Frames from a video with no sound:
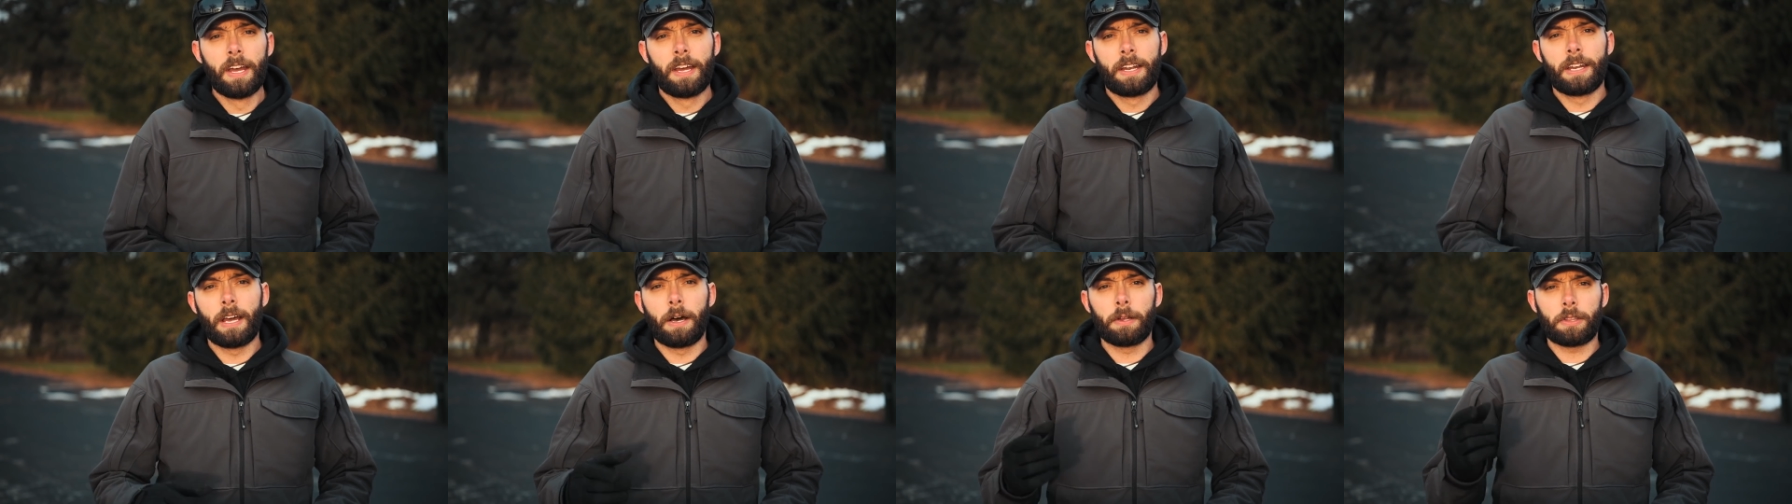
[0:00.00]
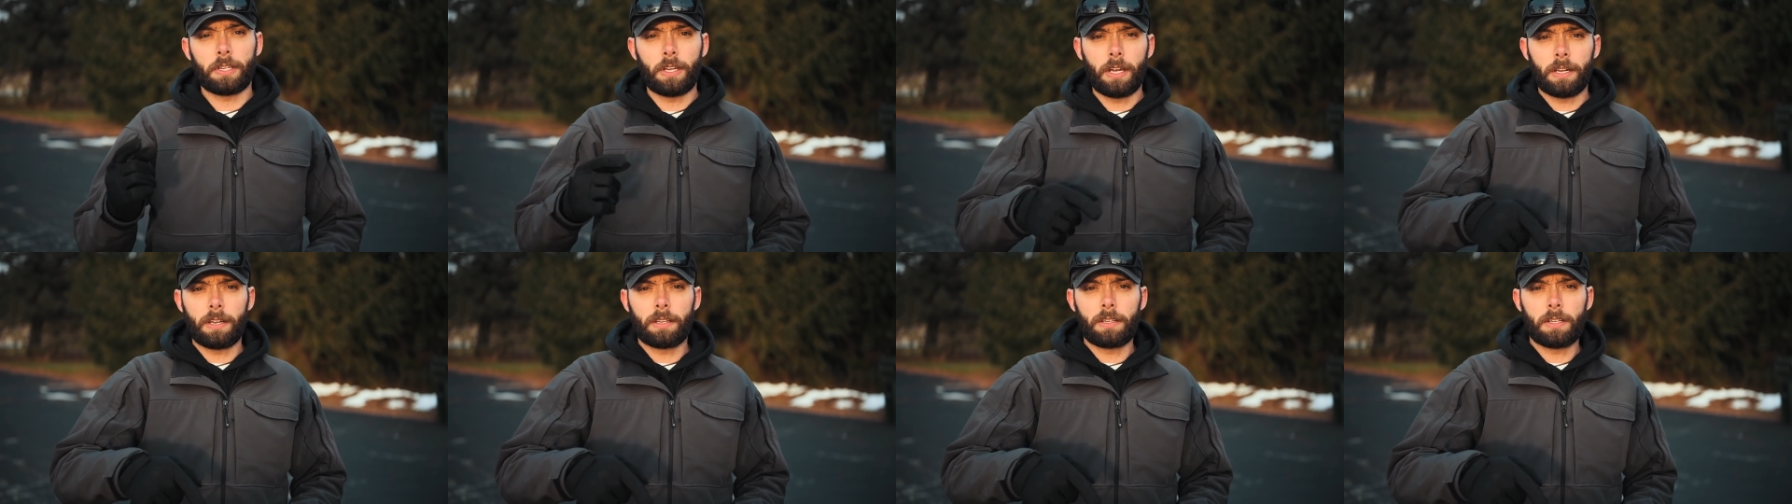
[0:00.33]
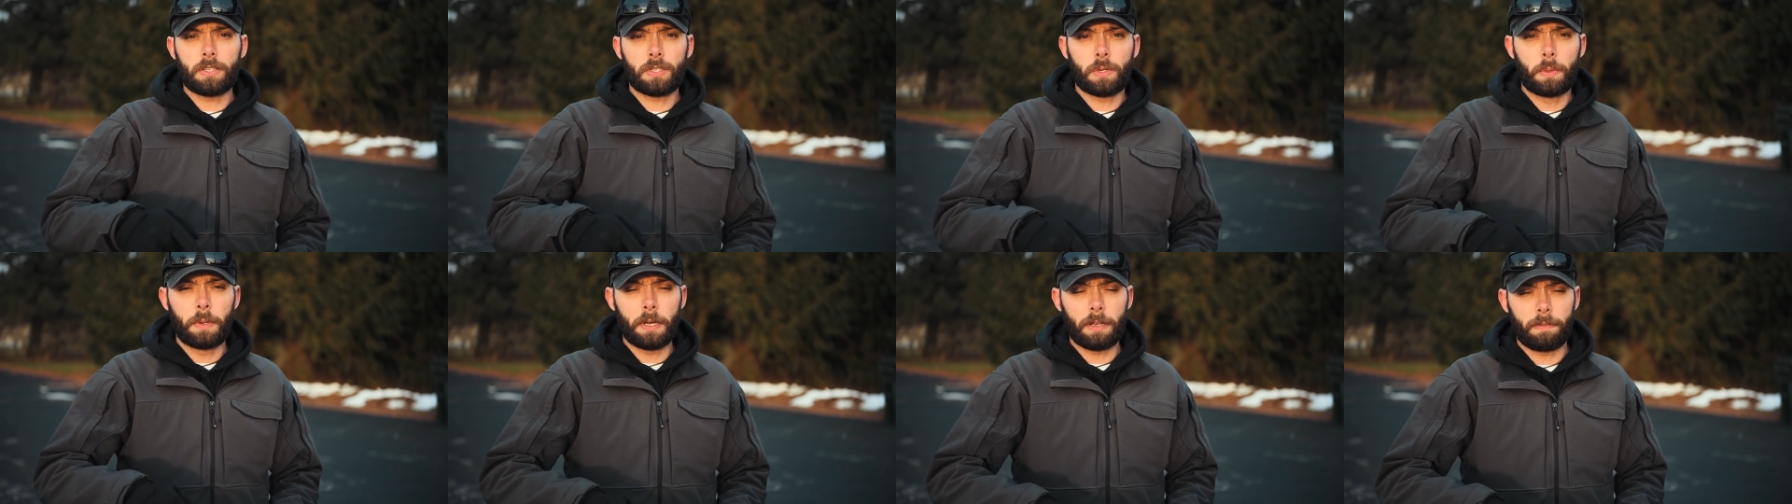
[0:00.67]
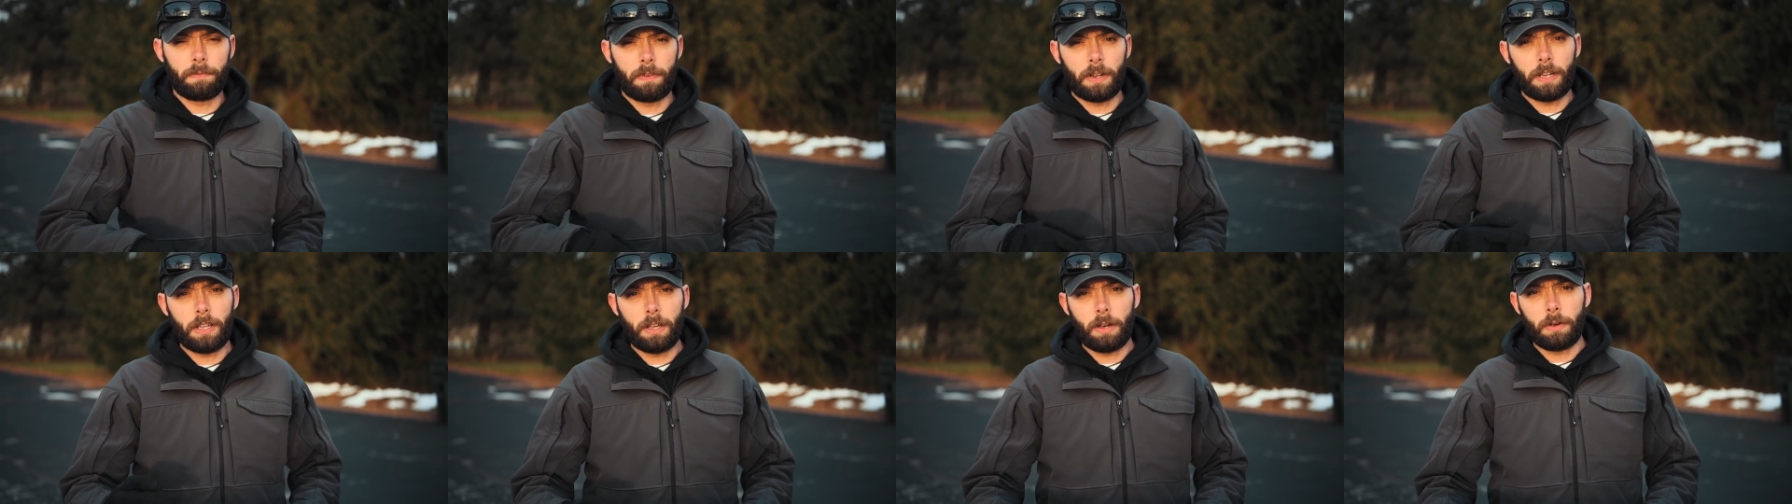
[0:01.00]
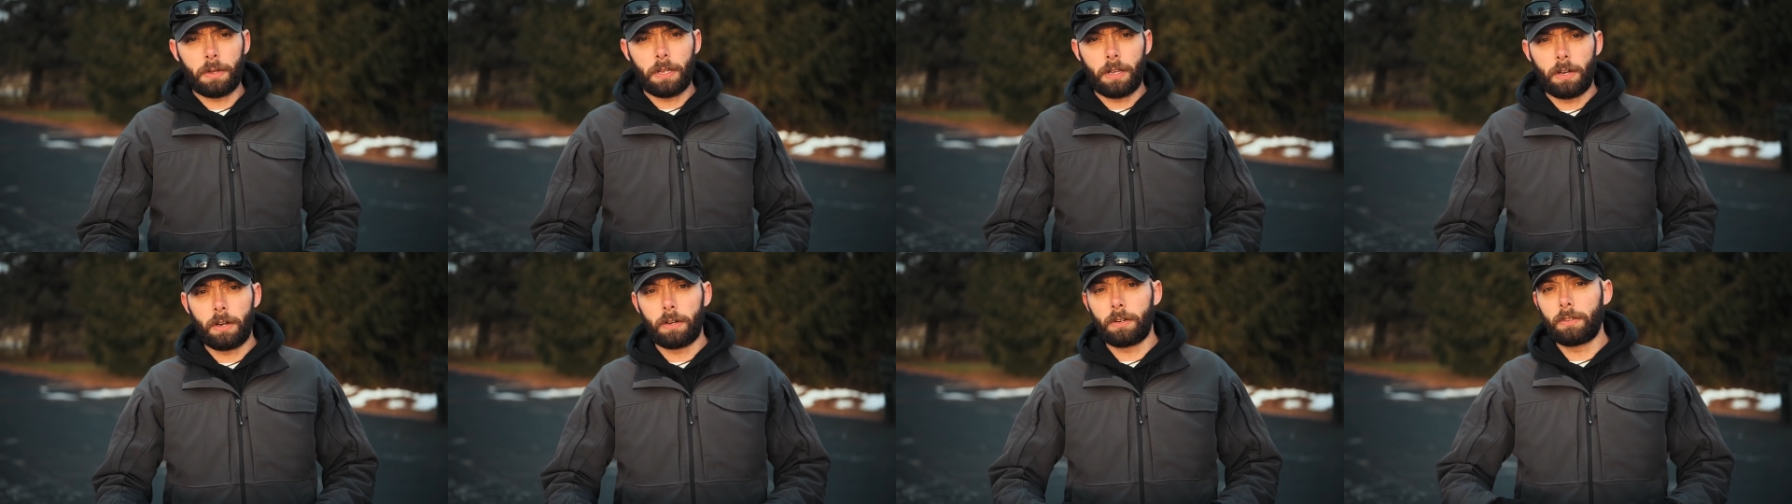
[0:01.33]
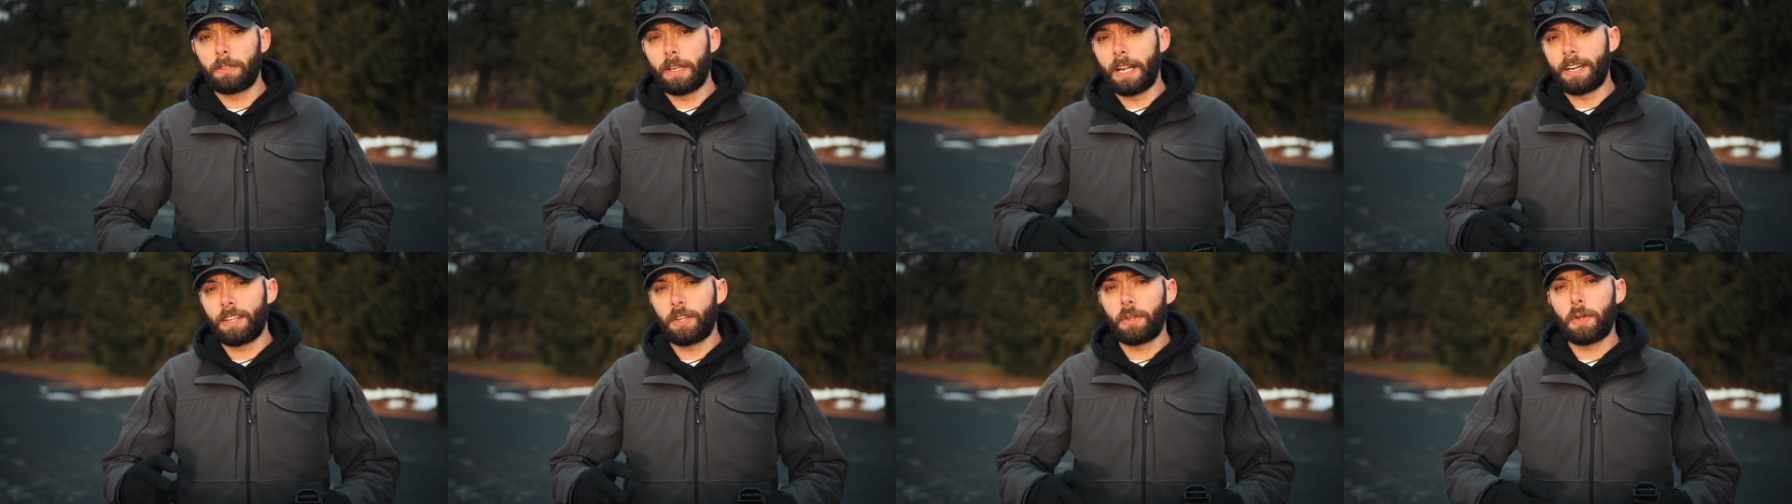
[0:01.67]
Now at the end of this quick video here,
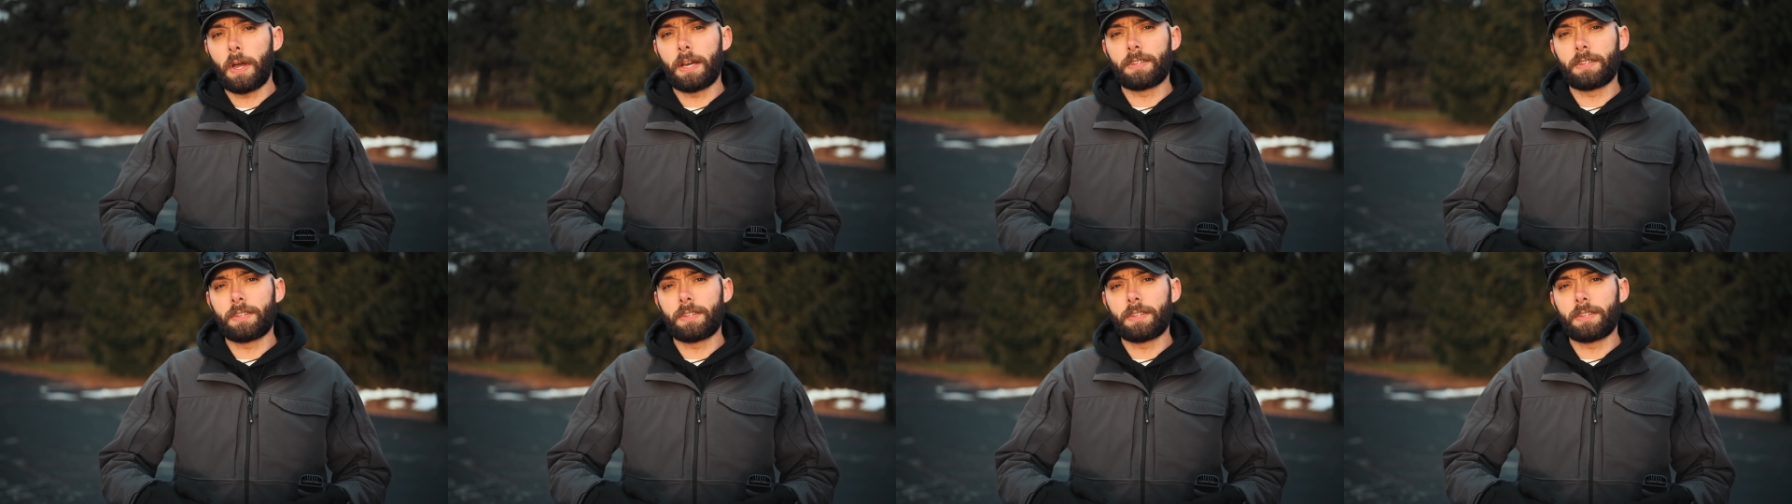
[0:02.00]
letting you